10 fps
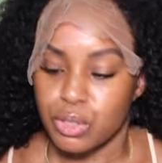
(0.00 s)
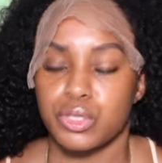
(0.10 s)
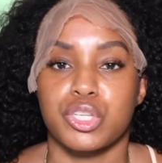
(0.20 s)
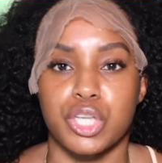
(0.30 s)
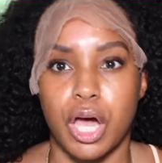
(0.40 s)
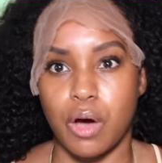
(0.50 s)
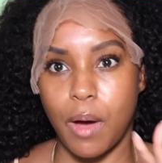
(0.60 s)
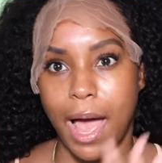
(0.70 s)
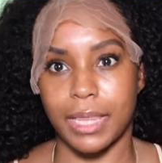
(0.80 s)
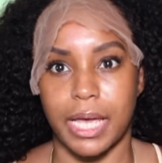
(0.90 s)
So
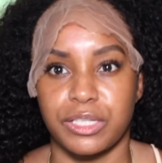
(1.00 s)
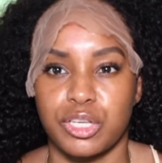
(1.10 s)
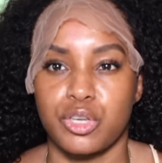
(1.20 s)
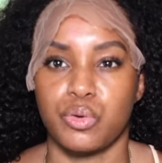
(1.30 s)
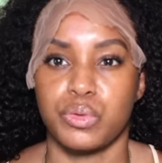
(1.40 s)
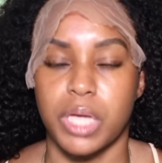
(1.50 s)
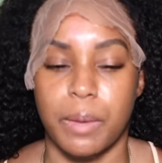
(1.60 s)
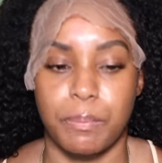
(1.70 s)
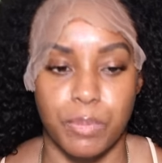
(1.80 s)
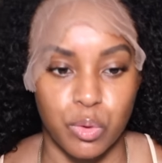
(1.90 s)
I like to use
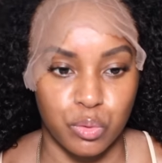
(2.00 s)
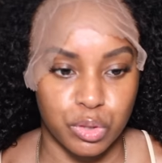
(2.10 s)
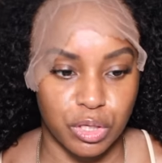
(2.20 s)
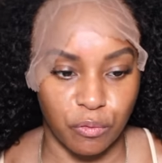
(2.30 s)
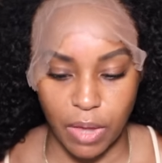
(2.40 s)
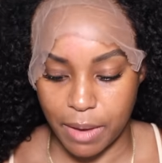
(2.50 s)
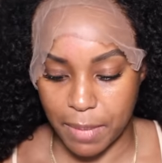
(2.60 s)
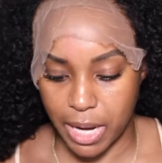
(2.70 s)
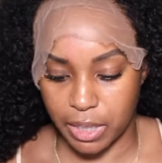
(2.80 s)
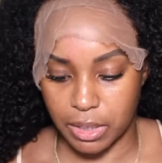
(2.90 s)
a mousse to flatten
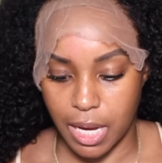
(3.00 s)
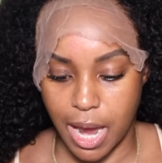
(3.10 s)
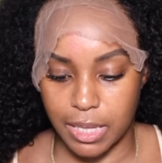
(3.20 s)
my hairline.